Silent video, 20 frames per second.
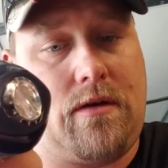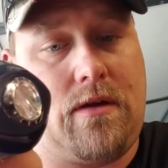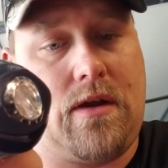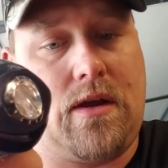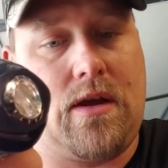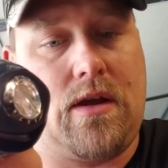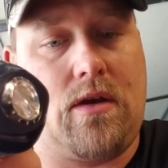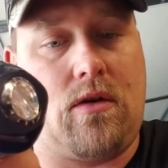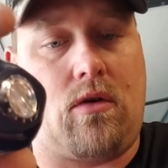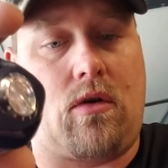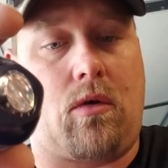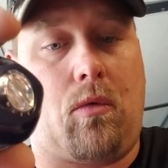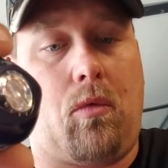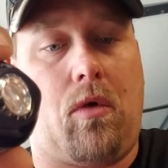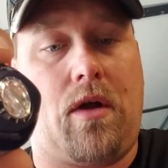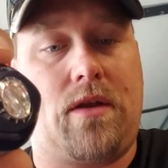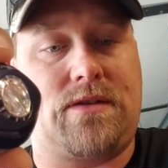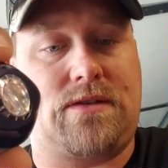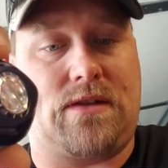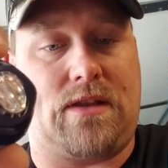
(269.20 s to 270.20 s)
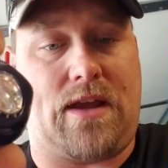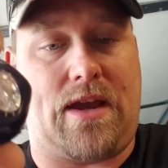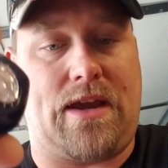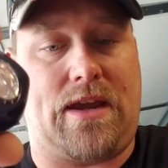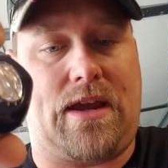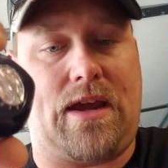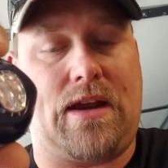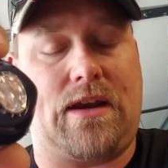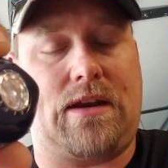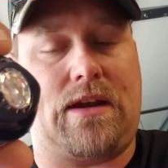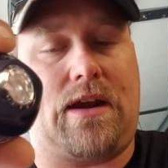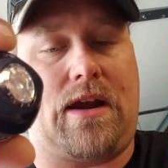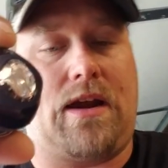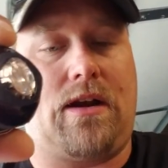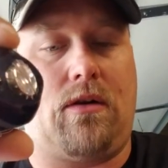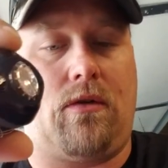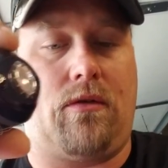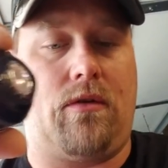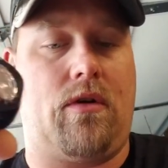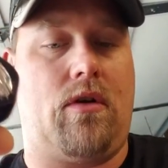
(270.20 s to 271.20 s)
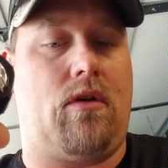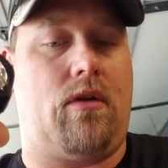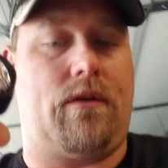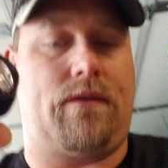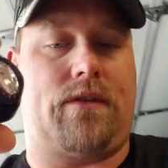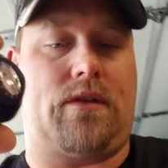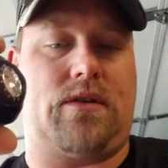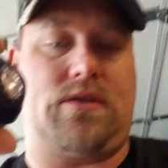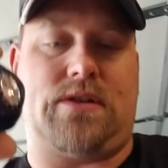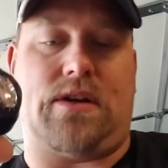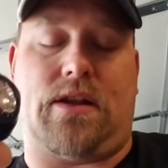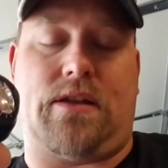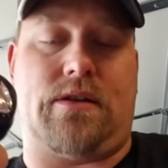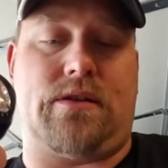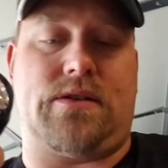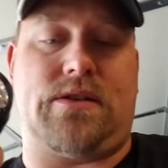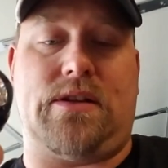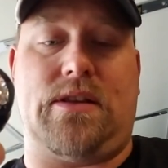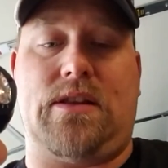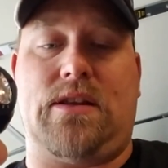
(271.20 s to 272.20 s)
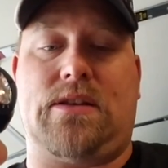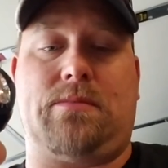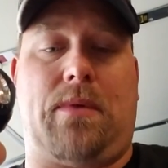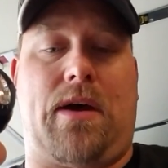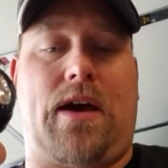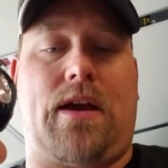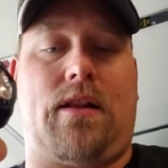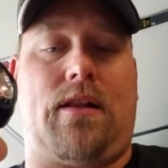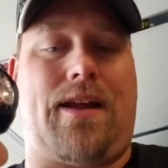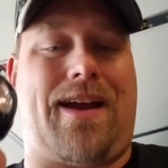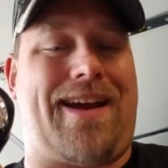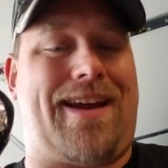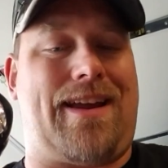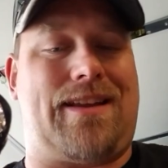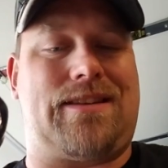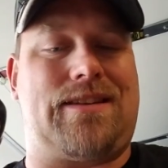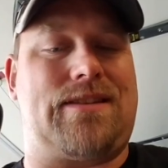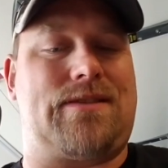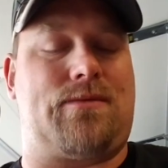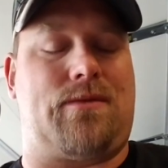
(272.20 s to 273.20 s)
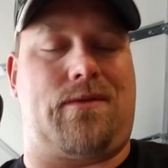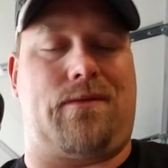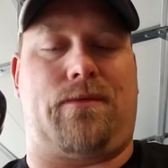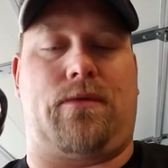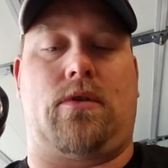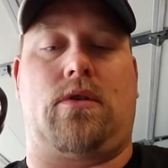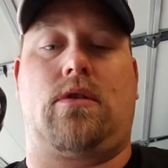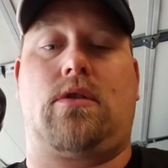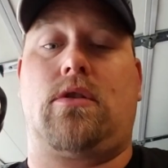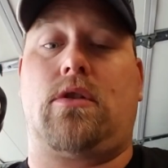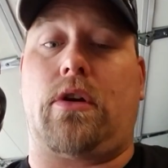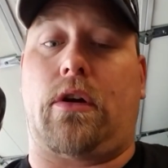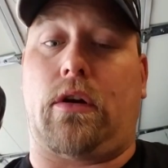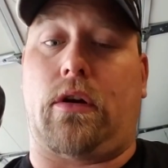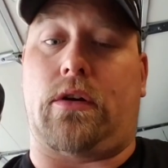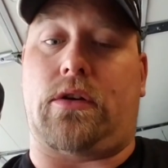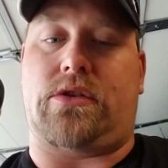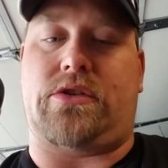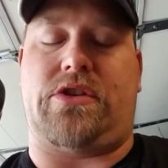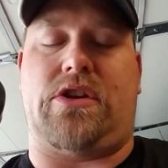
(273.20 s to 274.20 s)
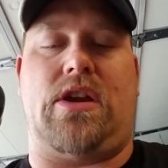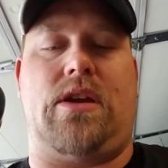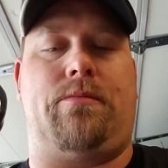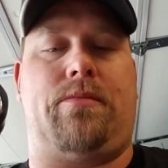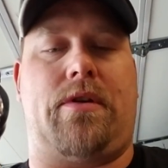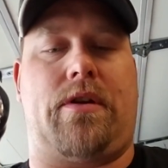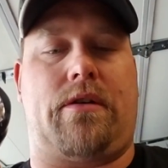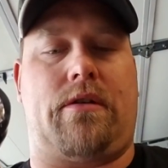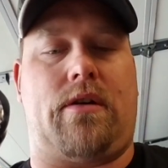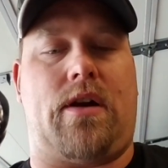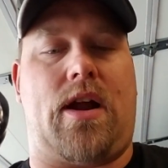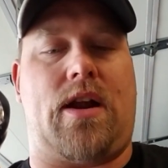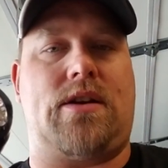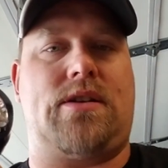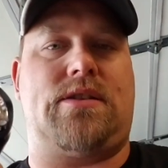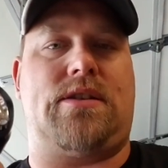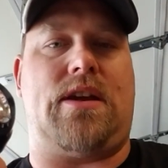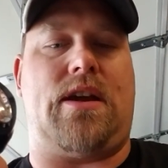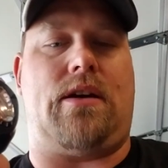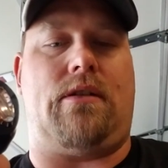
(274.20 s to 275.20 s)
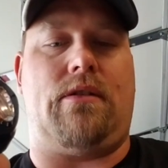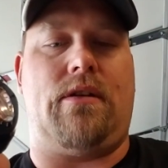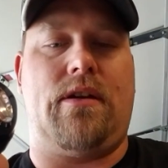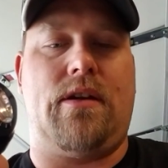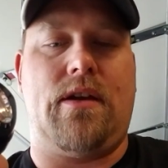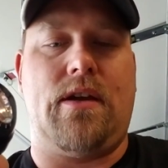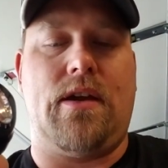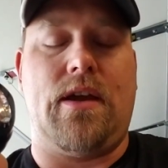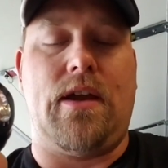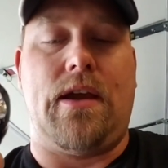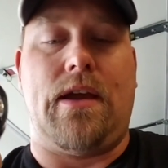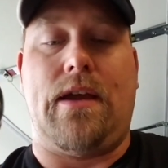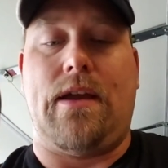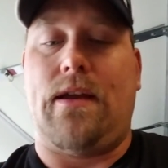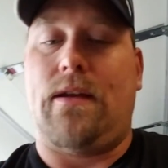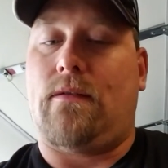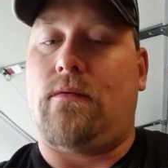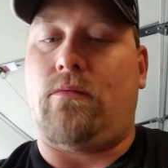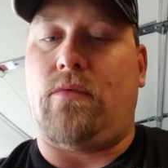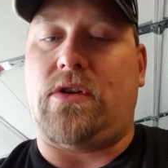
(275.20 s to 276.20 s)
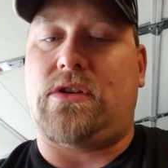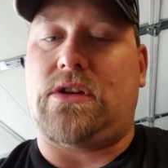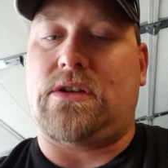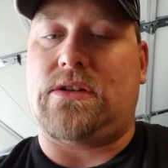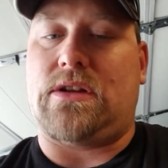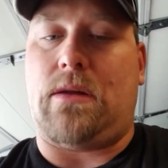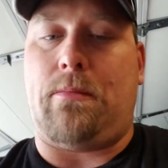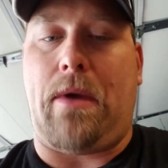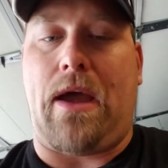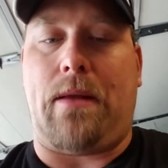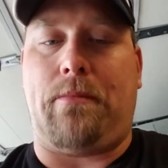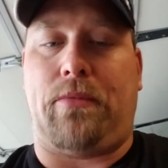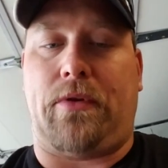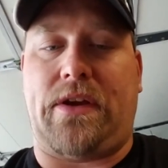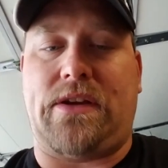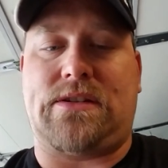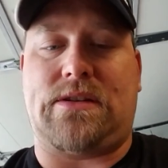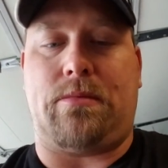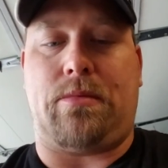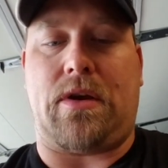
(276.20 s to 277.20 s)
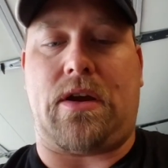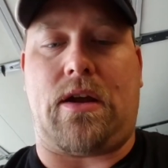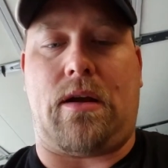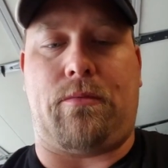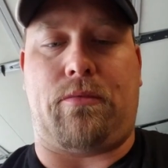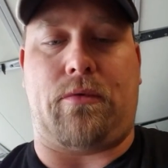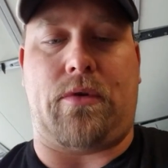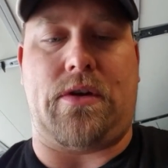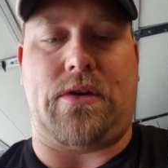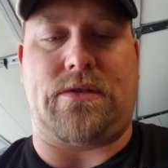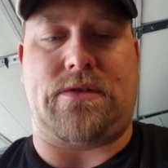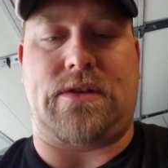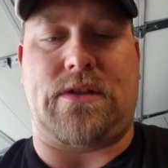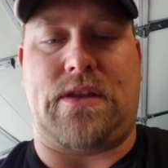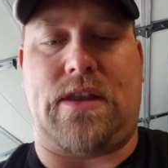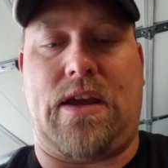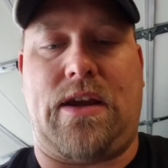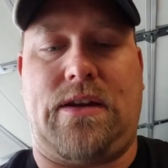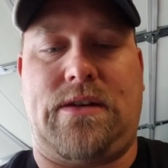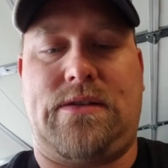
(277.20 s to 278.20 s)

or ones like it. I don't know if there's others in this model. I got this one for dirt cheap at a garage sale, which isn't a bad place to pick up reels and things.